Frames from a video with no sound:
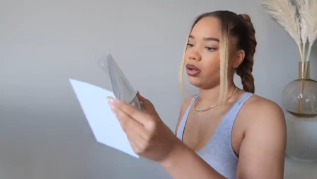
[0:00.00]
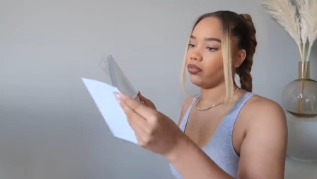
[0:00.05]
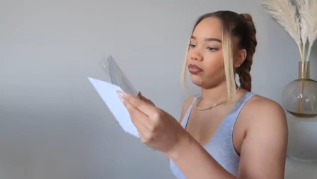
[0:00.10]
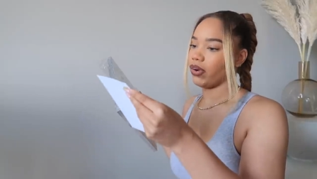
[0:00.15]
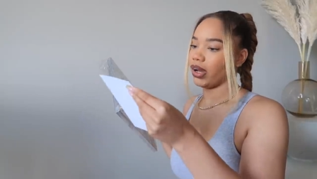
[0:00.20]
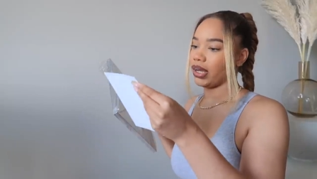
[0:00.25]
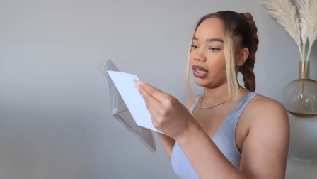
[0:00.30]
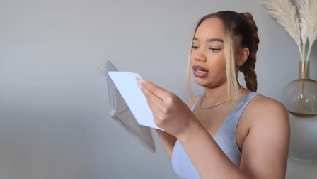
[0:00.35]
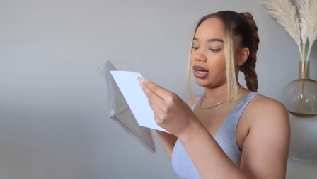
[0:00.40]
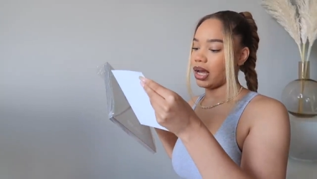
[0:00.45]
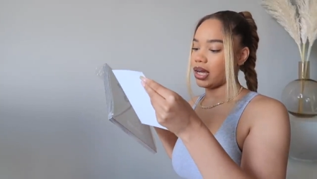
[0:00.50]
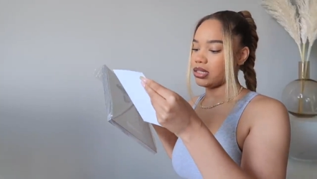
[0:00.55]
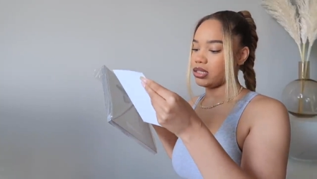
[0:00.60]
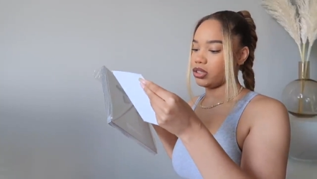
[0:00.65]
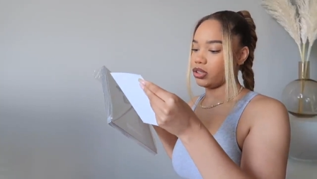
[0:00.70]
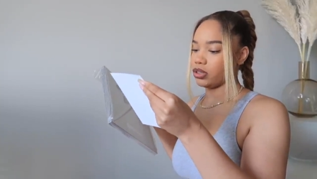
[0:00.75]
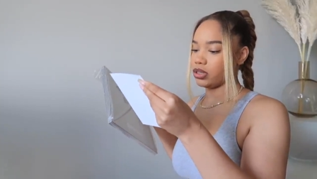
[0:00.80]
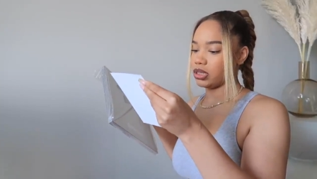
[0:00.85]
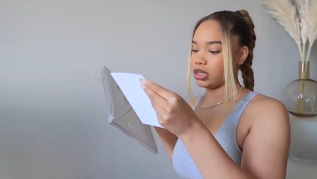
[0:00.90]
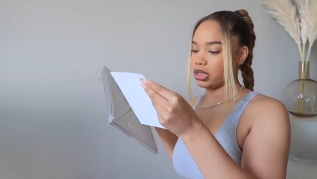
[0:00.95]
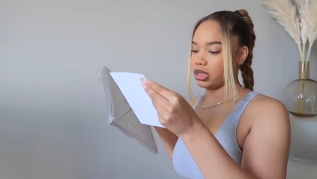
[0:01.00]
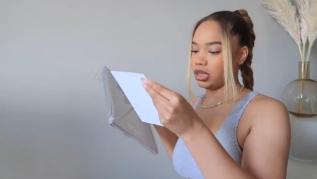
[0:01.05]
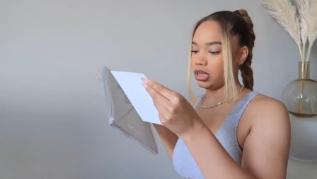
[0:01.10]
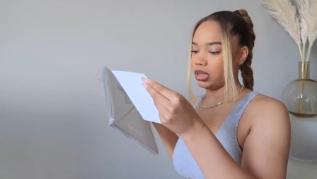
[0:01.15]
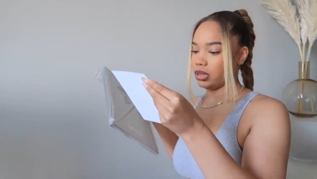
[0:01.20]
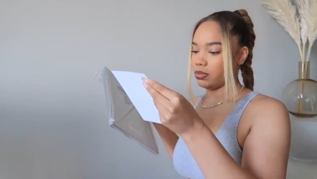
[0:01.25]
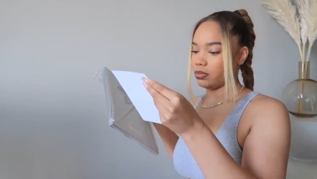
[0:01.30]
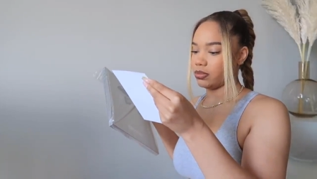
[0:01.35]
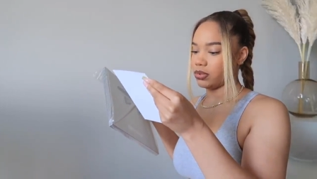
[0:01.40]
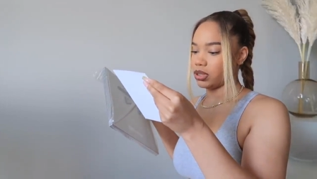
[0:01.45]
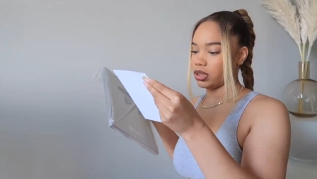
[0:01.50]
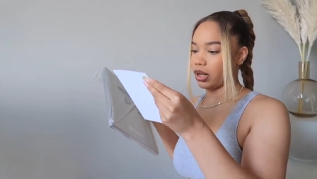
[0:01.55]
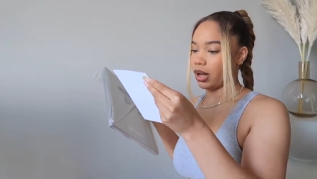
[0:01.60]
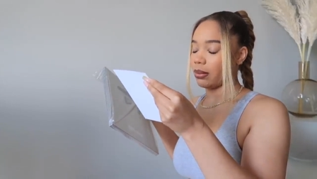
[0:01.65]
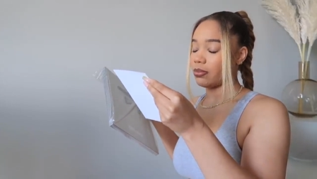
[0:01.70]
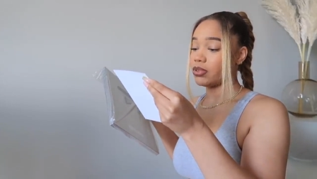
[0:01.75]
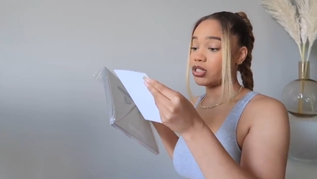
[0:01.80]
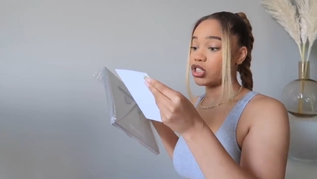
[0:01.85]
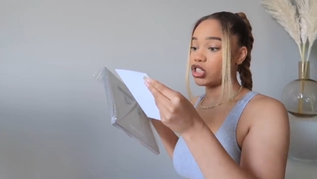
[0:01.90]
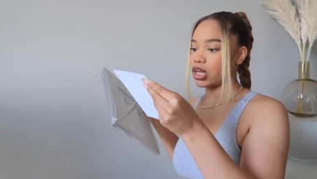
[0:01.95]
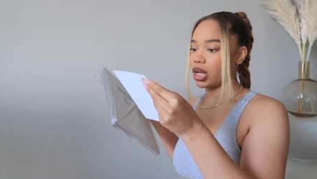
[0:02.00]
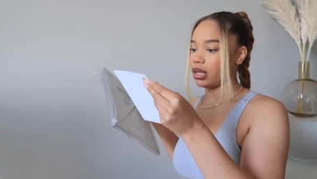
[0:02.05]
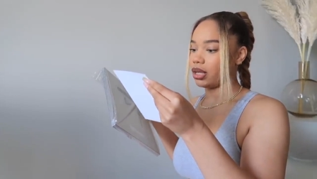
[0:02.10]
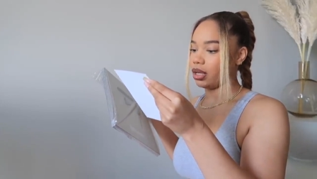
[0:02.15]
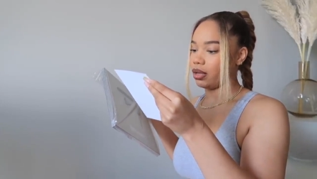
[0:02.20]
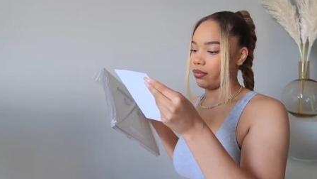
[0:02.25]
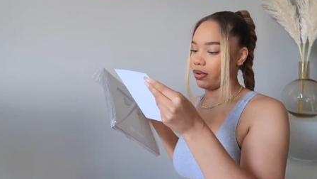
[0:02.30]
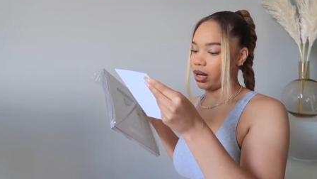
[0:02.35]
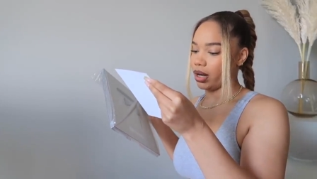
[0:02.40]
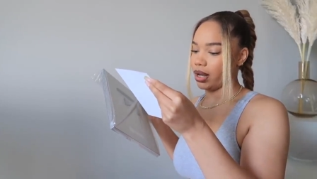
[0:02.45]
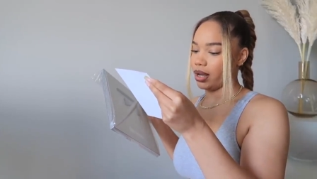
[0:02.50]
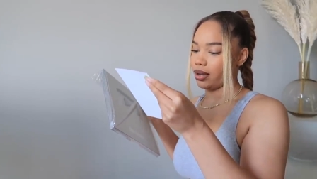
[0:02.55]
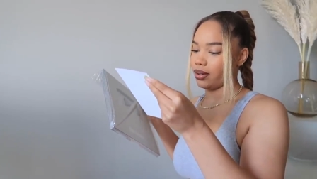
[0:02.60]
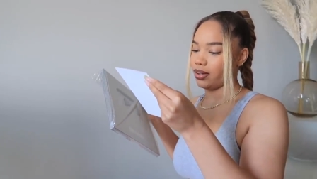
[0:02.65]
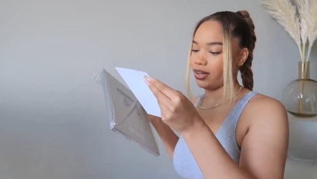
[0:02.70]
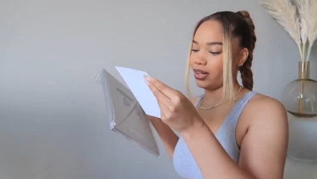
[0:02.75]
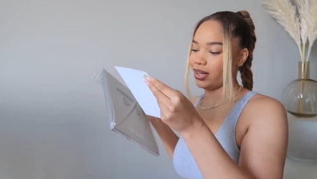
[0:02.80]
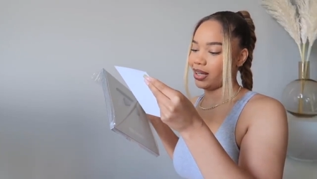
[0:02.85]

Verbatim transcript: Recognize your team. I'm shaking right now.